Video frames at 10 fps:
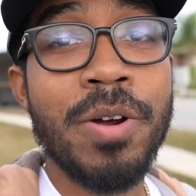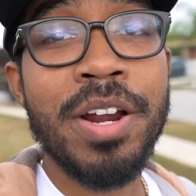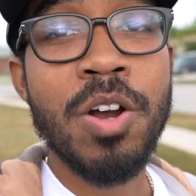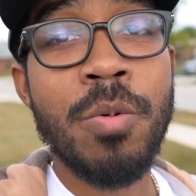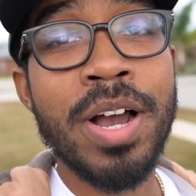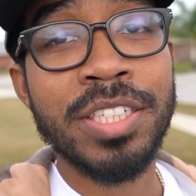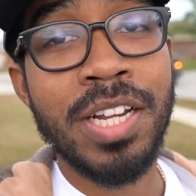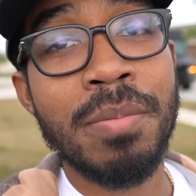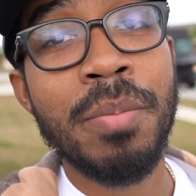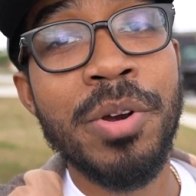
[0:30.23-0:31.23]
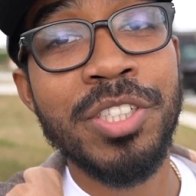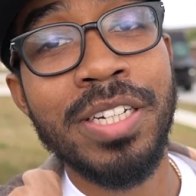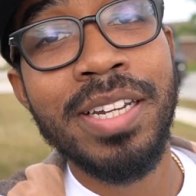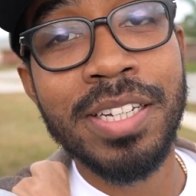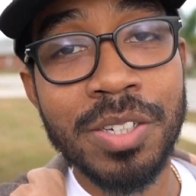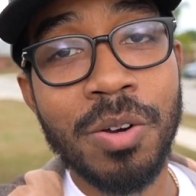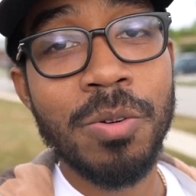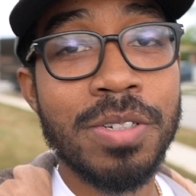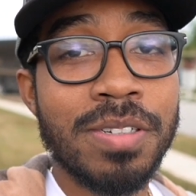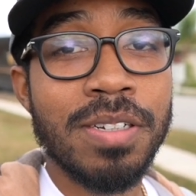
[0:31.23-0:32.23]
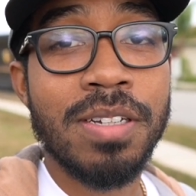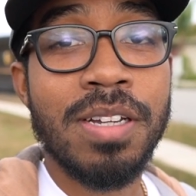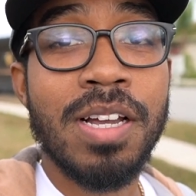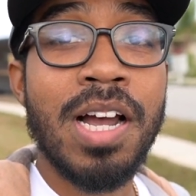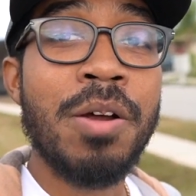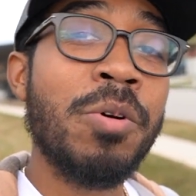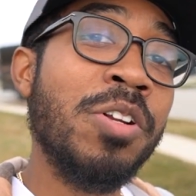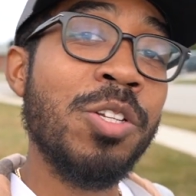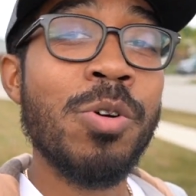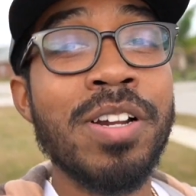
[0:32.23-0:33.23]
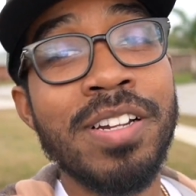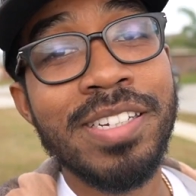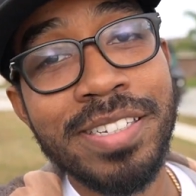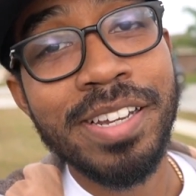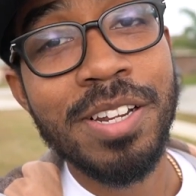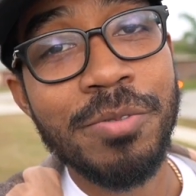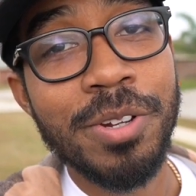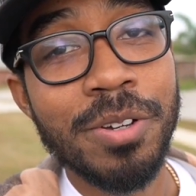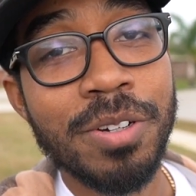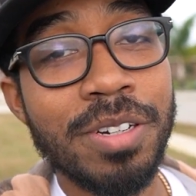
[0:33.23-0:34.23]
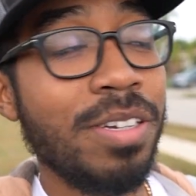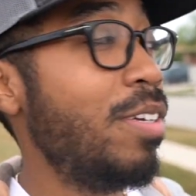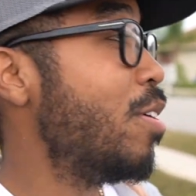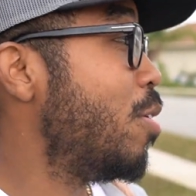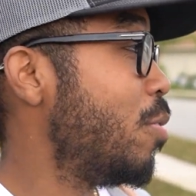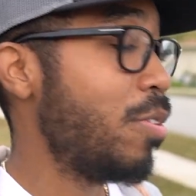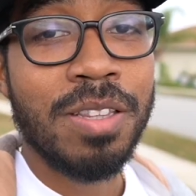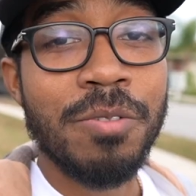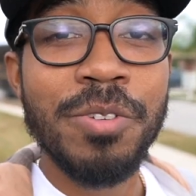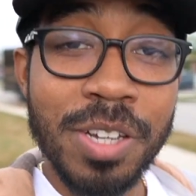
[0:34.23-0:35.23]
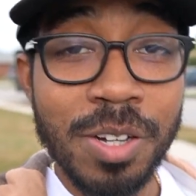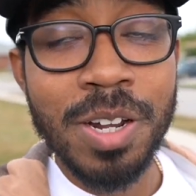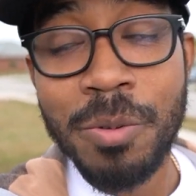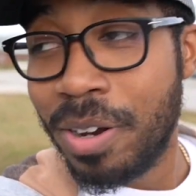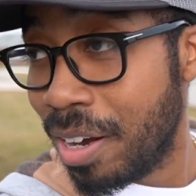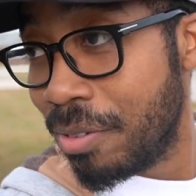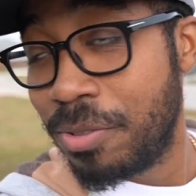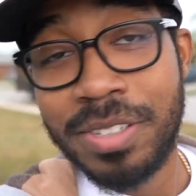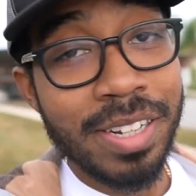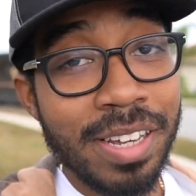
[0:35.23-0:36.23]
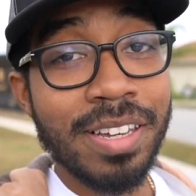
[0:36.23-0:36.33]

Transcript: Right now we're actually at my brother Nick's house and we're going to do another detailing video. Now the vehicle that we have today